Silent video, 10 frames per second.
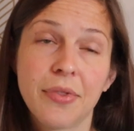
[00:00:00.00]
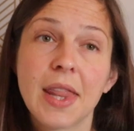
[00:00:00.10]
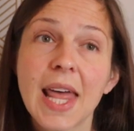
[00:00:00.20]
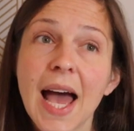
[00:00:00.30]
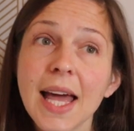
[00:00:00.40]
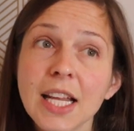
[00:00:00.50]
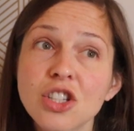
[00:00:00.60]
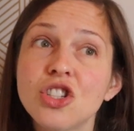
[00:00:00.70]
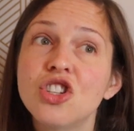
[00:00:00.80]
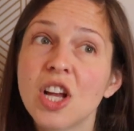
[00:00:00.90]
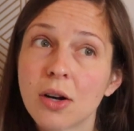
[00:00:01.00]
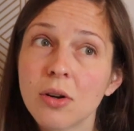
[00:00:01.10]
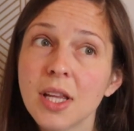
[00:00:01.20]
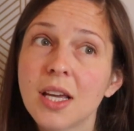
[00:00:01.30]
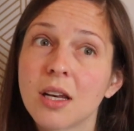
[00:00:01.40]
that is
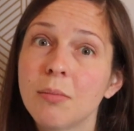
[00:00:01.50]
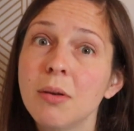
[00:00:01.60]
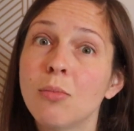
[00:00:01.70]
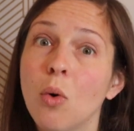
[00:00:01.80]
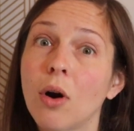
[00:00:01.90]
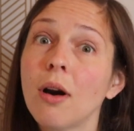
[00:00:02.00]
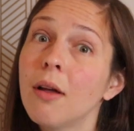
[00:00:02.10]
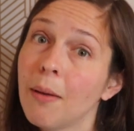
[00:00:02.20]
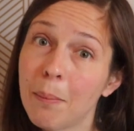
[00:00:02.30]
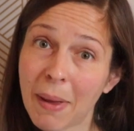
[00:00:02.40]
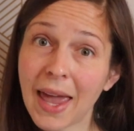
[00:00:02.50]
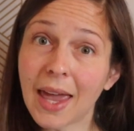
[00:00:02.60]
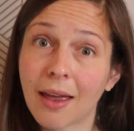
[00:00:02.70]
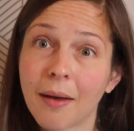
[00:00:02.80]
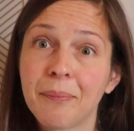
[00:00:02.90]
generally going to be more
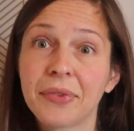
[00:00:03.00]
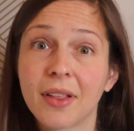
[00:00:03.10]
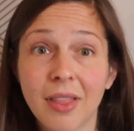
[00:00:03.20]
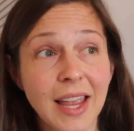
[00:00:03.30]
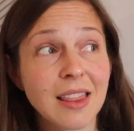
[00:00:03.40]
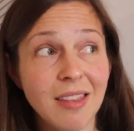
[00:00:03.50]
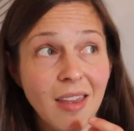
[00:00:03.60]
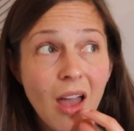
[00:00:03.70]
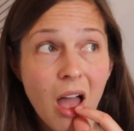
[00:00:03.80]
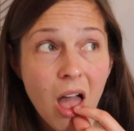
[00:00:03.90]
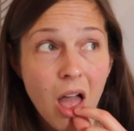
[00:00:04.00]
pink like the